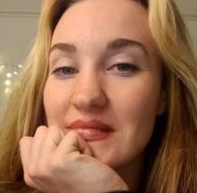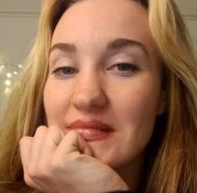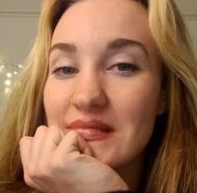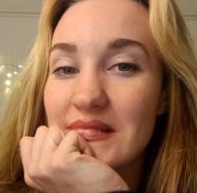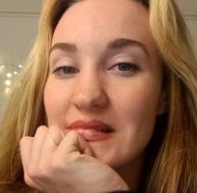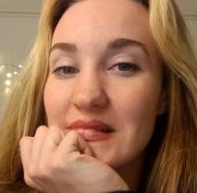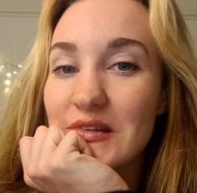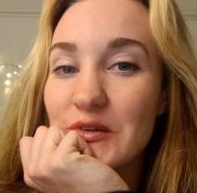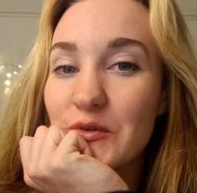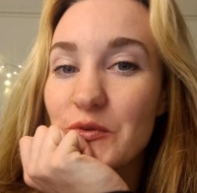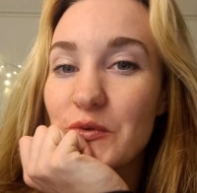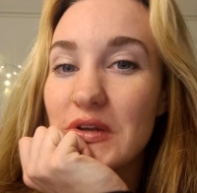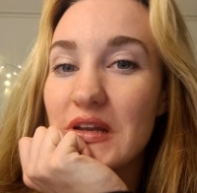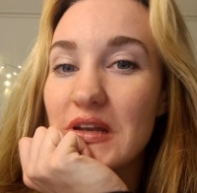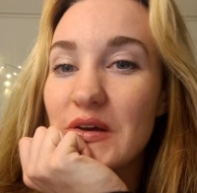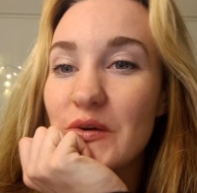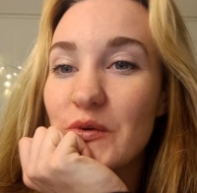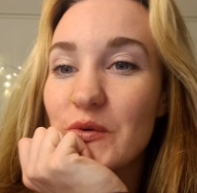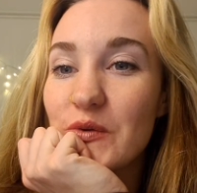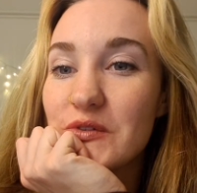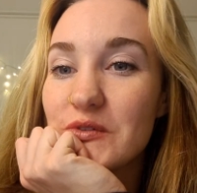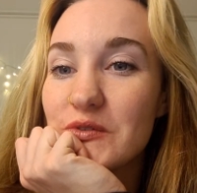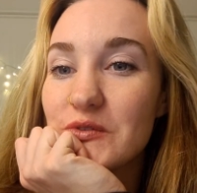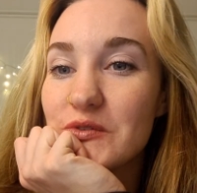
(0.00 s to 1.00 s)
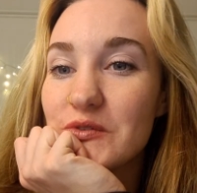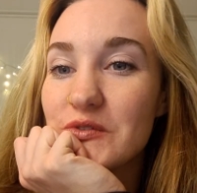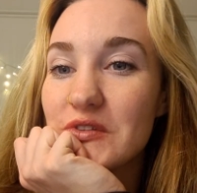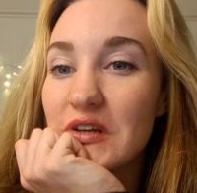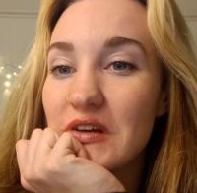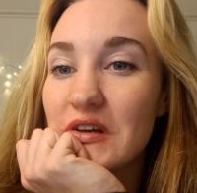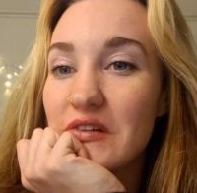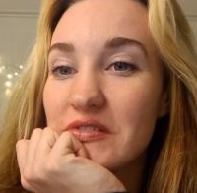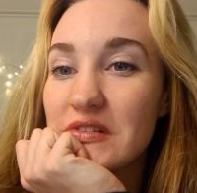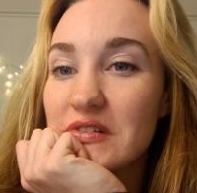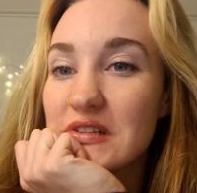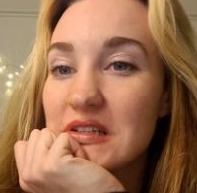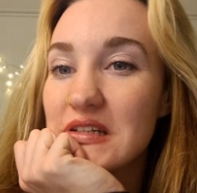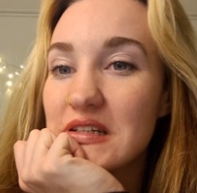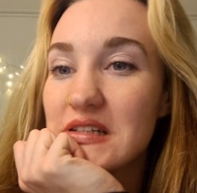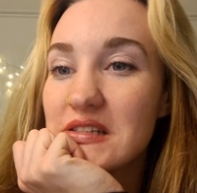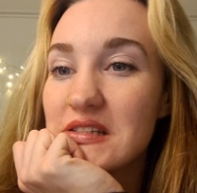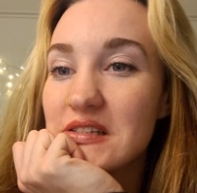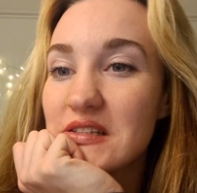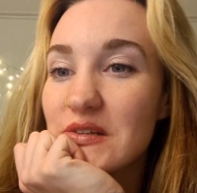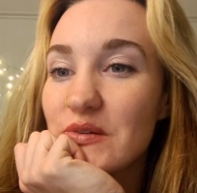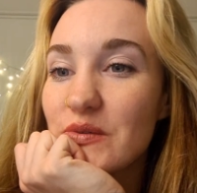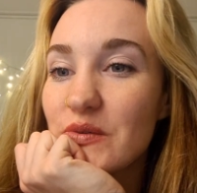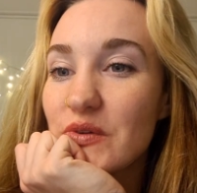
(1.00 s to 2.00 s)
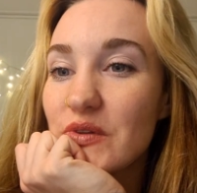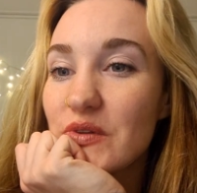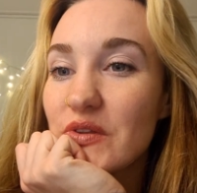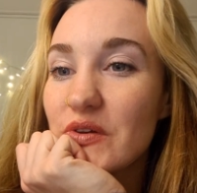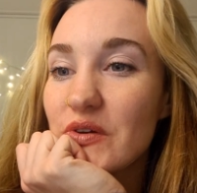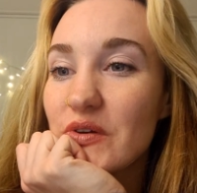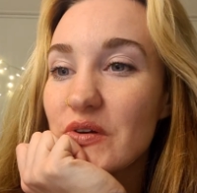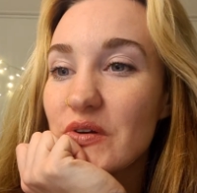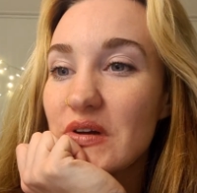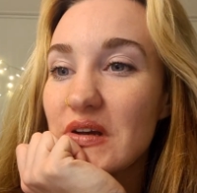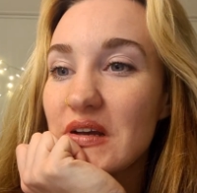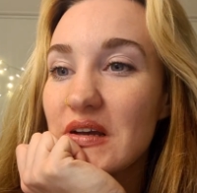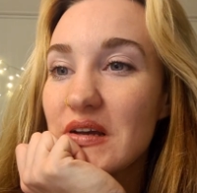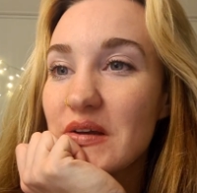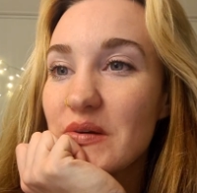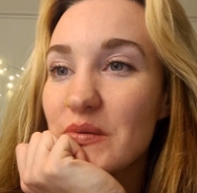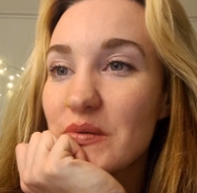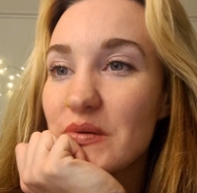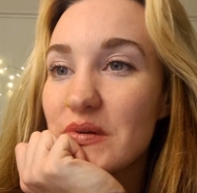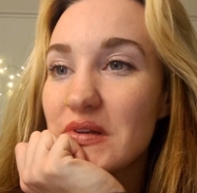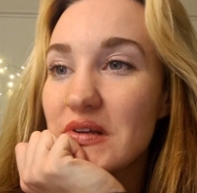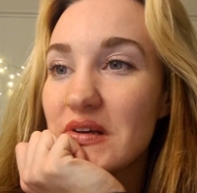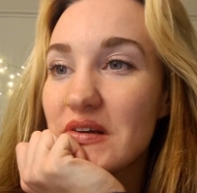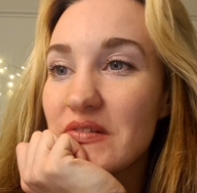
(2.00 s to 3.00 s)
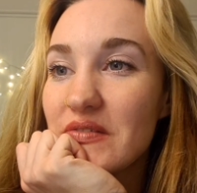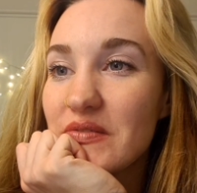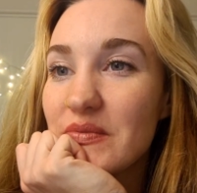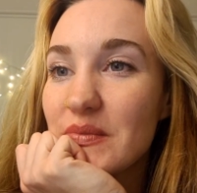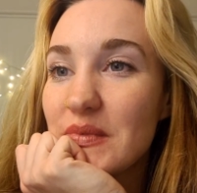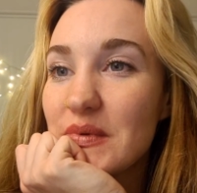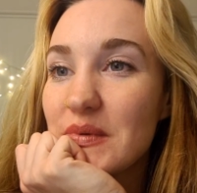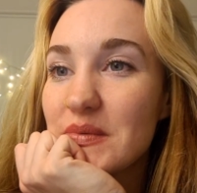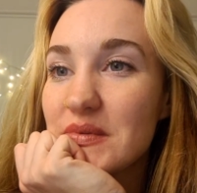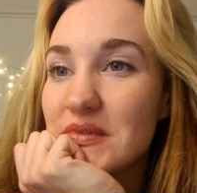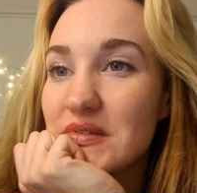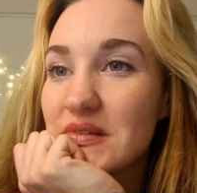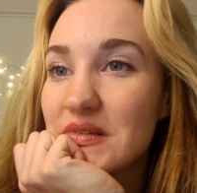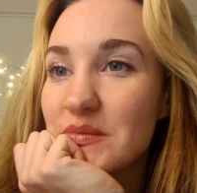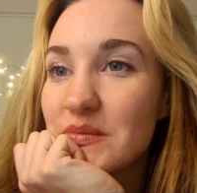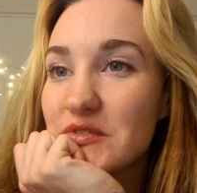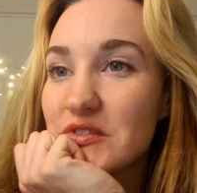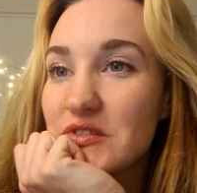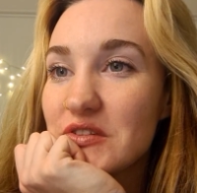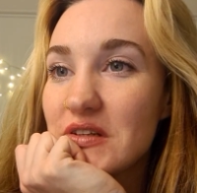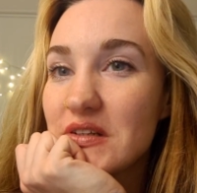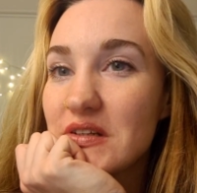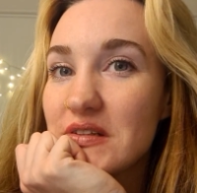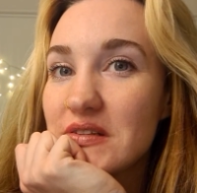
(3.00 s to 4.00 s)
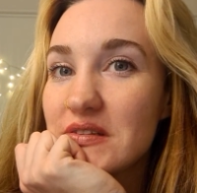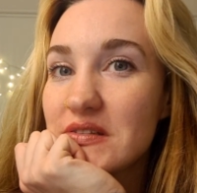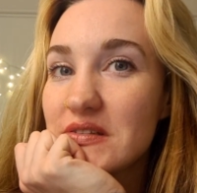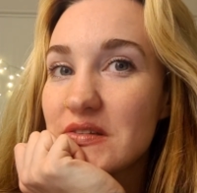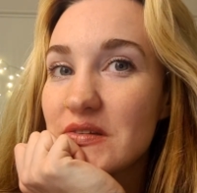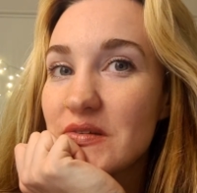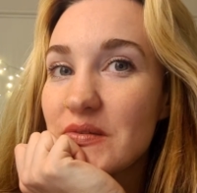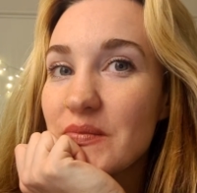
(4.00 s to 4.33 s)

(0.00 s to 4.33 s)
when I would do shuffle dancing with her, I would have maybe some chance.